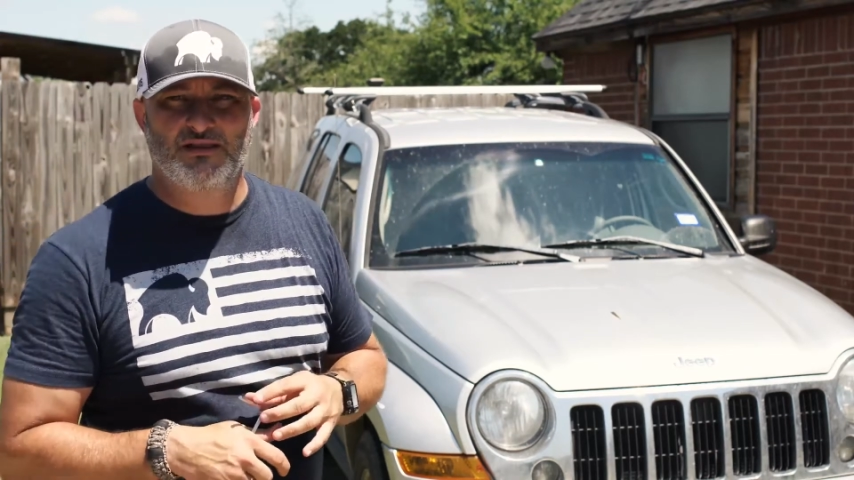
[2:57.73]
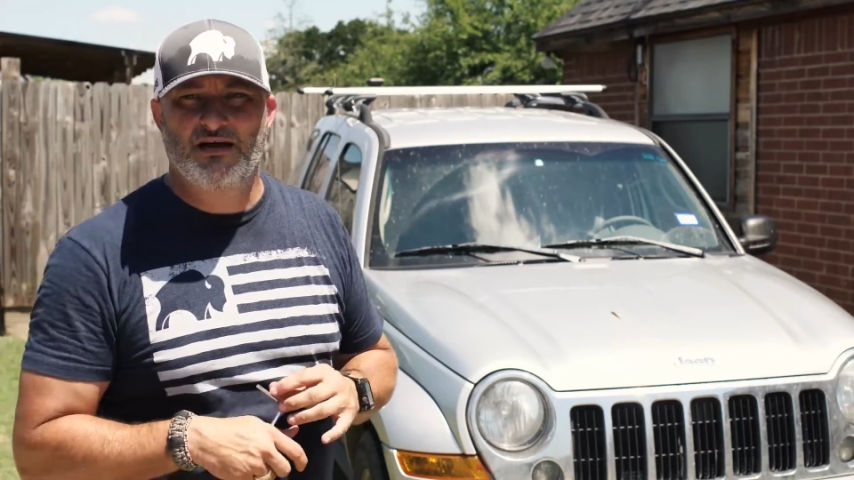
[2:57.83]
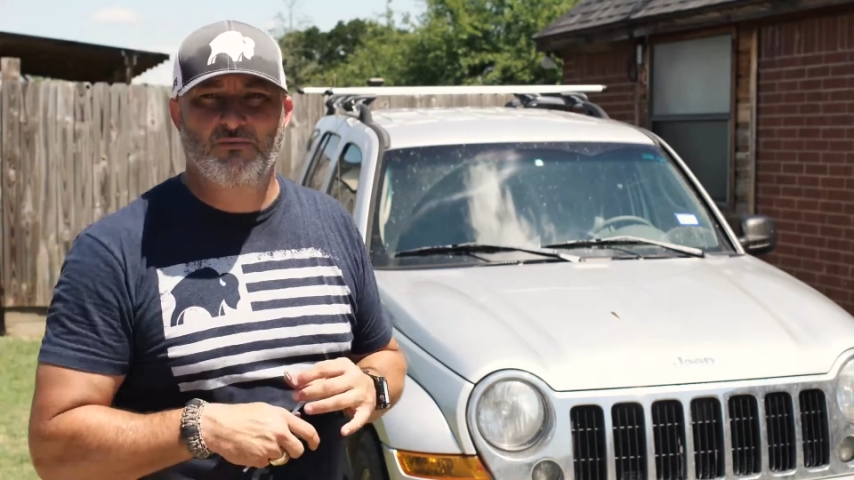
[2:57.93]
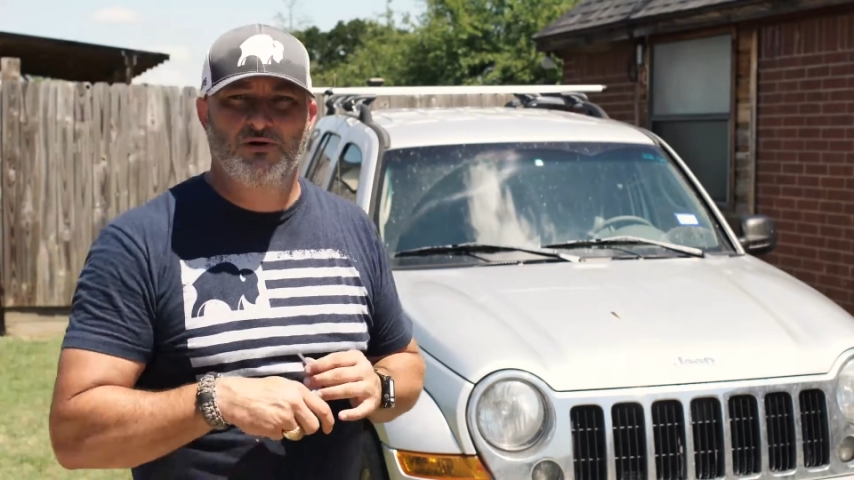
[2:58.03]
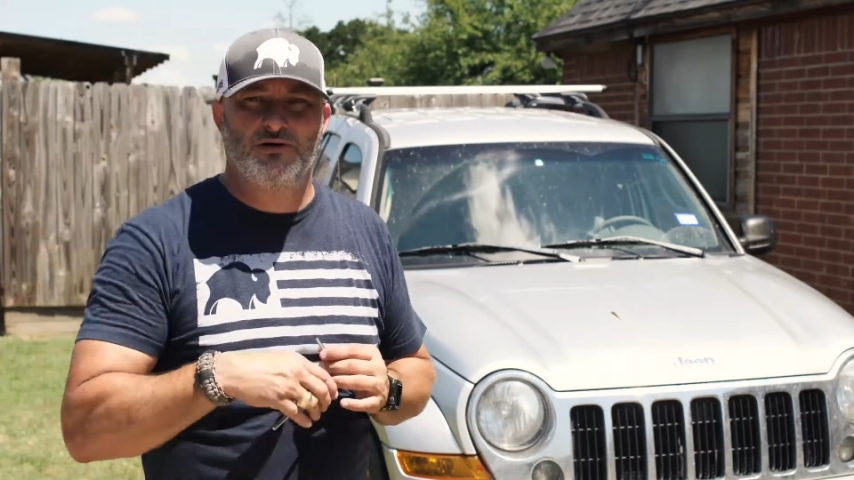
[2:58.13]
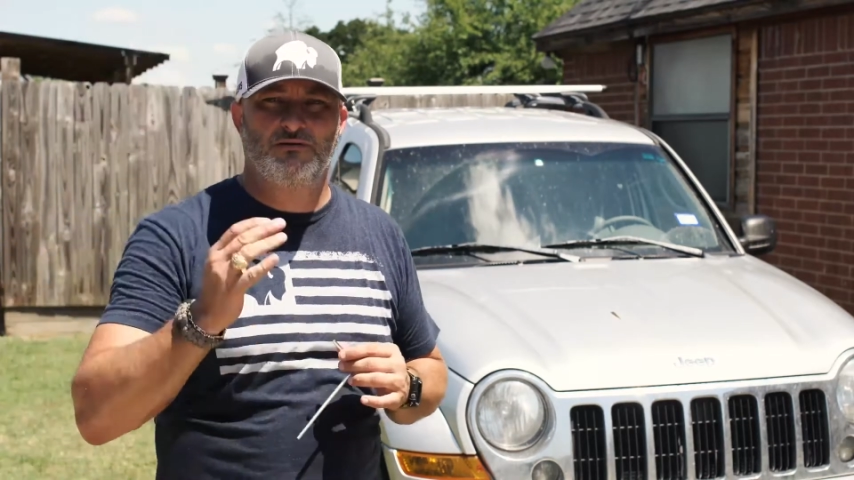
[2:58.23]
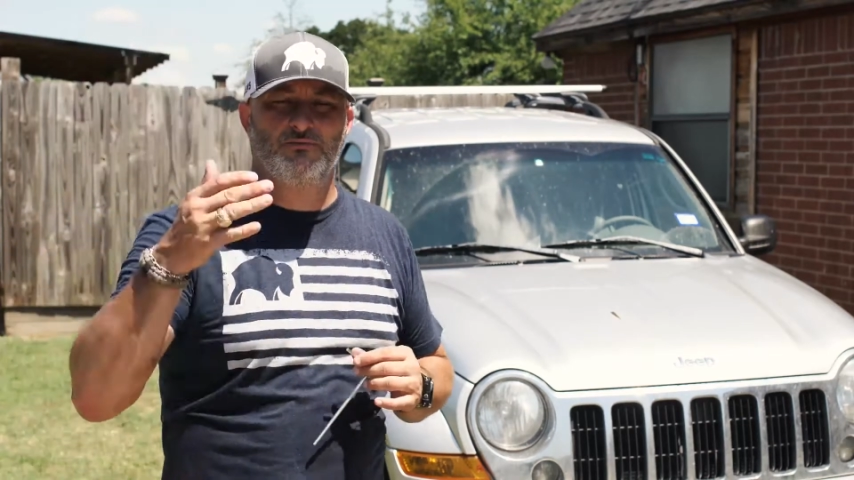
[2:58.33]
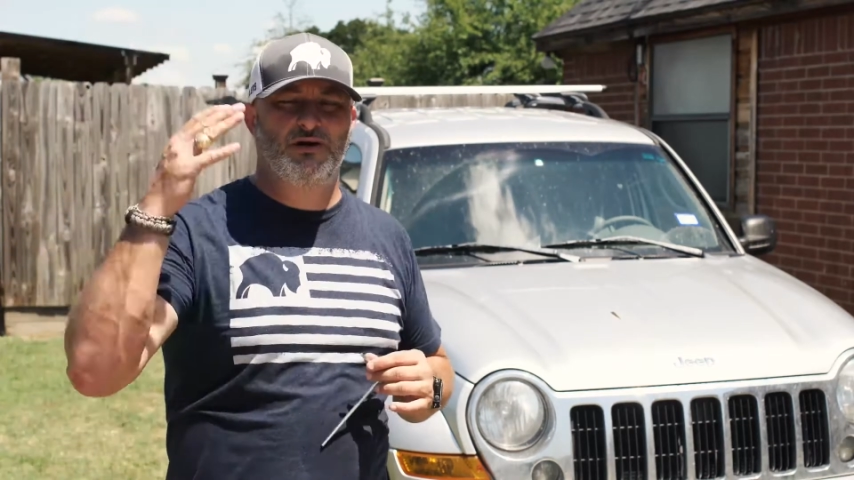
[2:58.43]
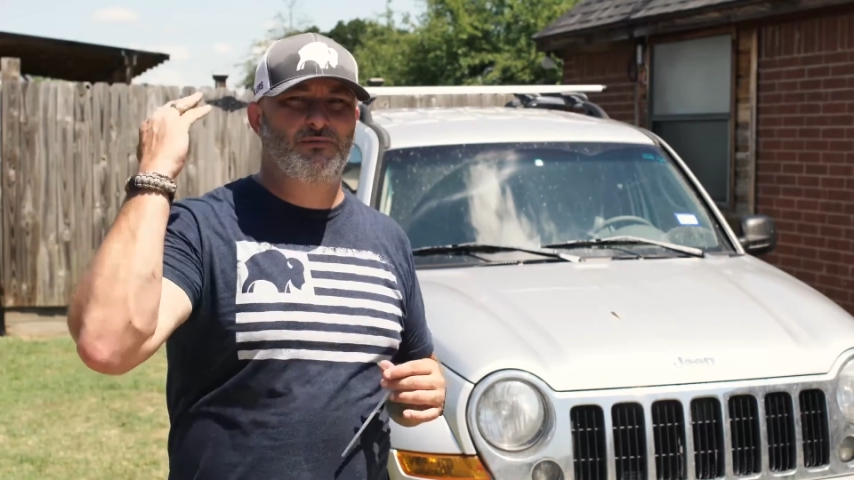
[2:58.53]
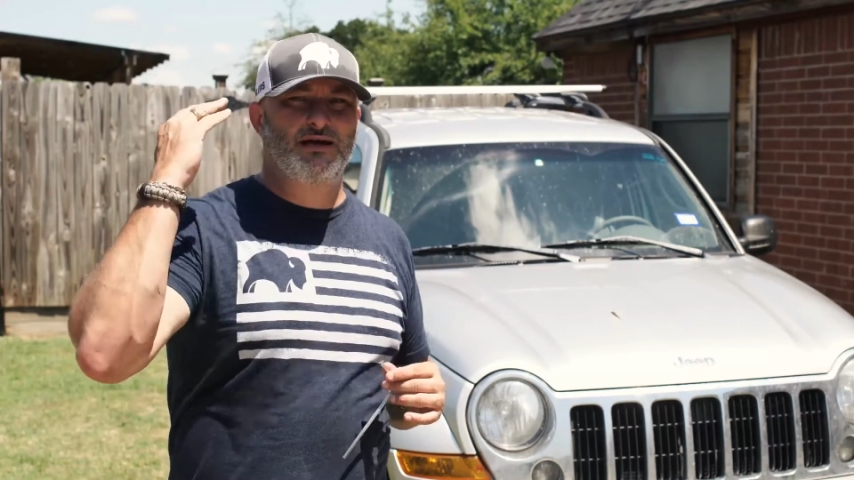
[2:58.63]
but that would
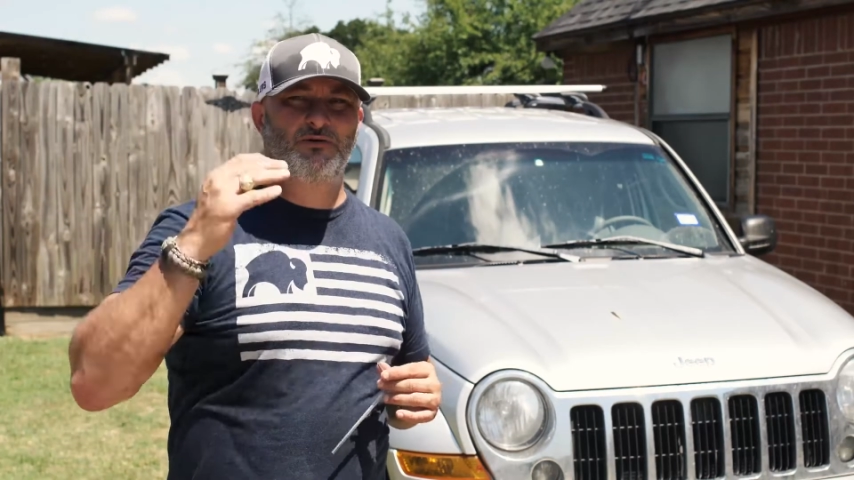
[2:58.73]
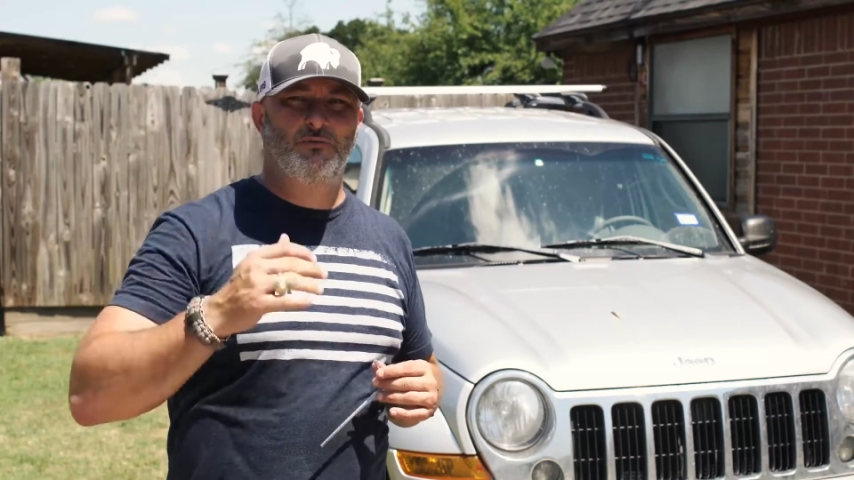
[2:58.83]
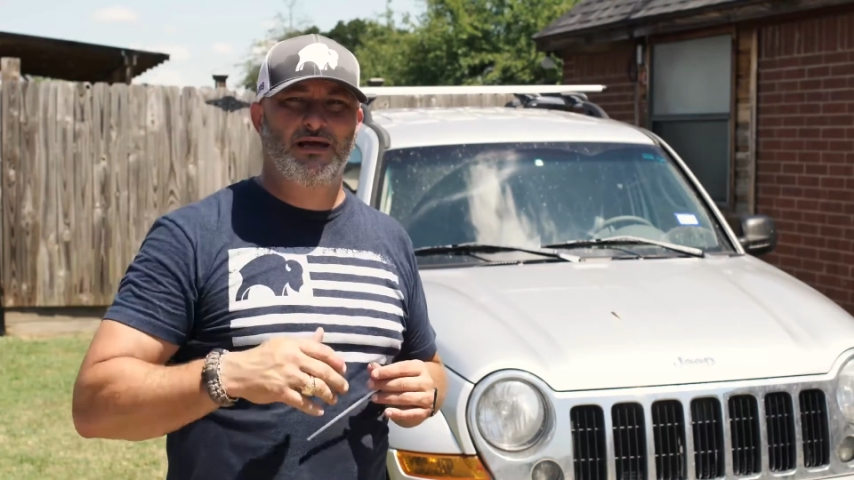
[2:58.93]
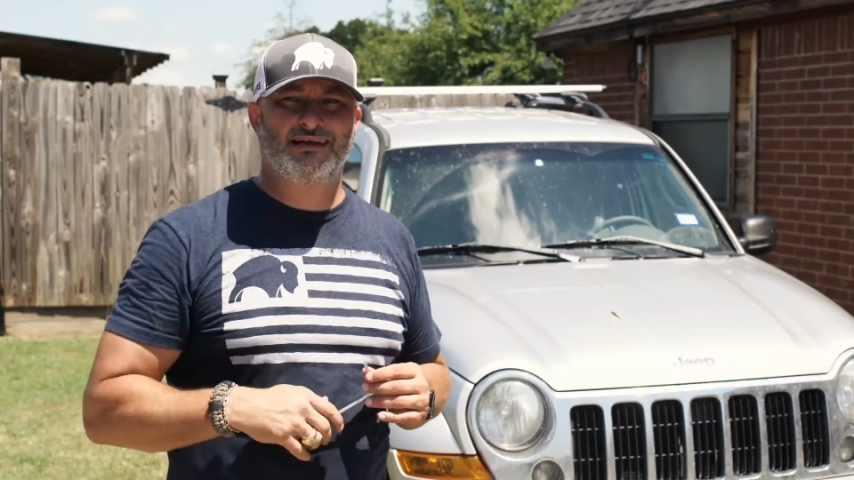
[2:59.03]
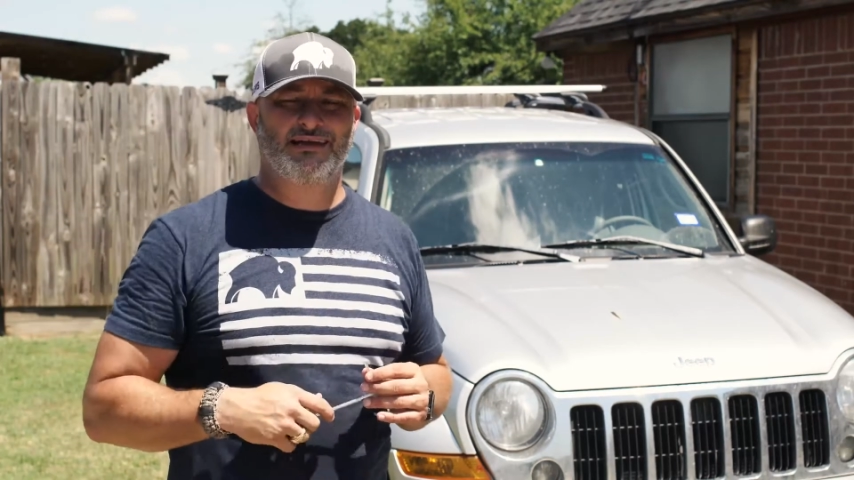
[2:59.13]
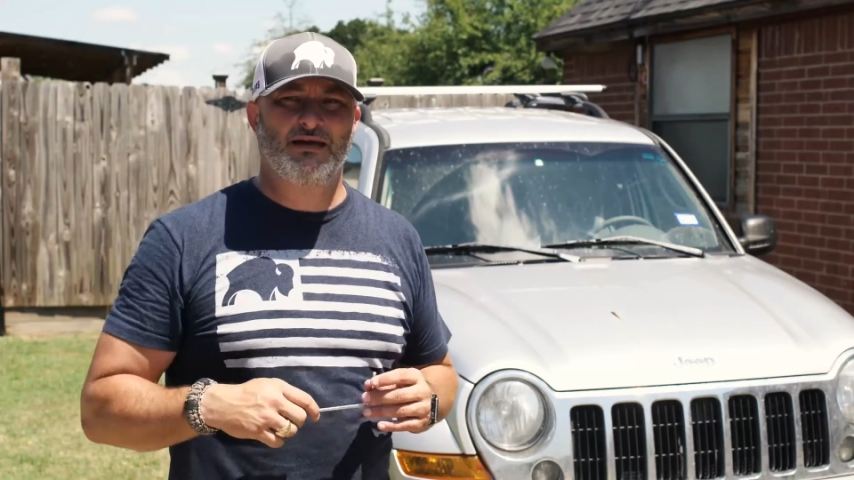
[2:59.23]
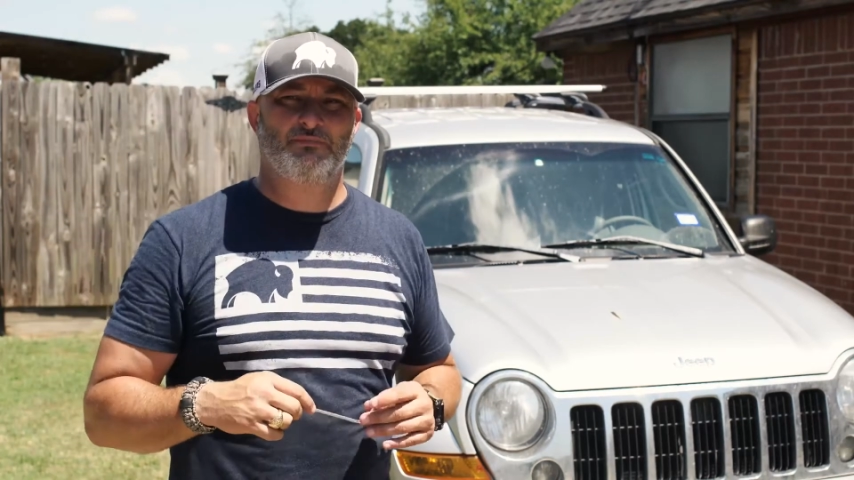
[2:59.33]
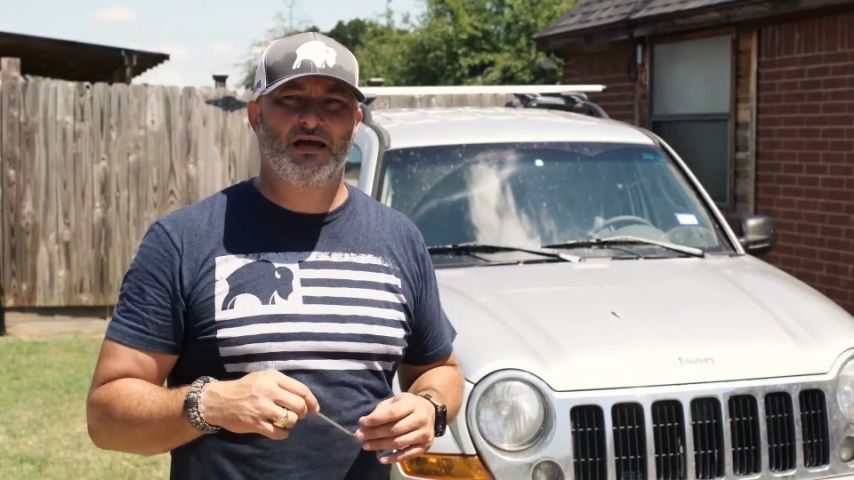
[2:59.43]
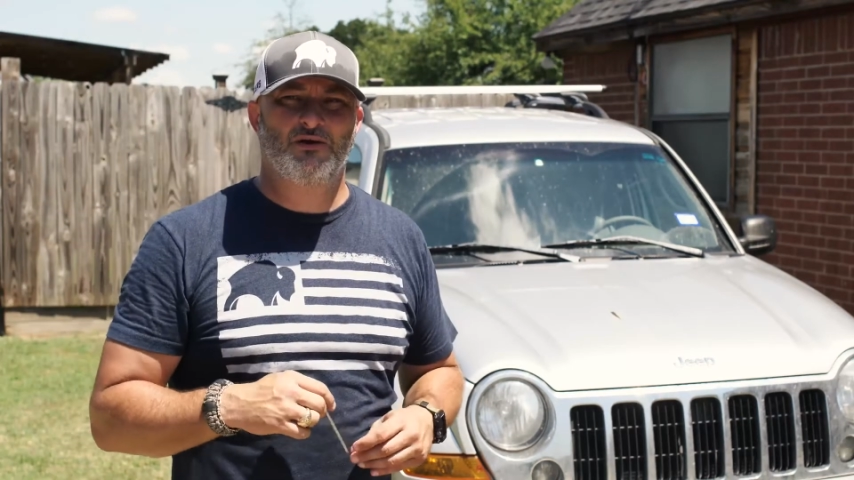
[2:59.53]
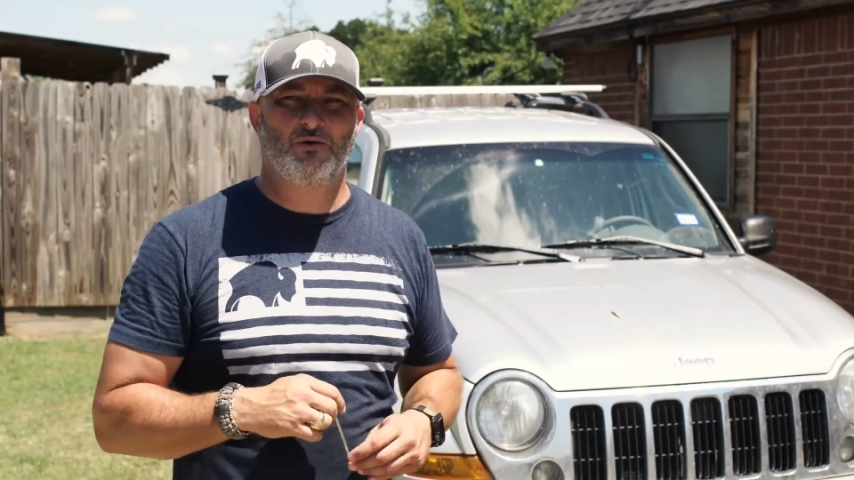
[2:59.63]
redirect the wind and keep that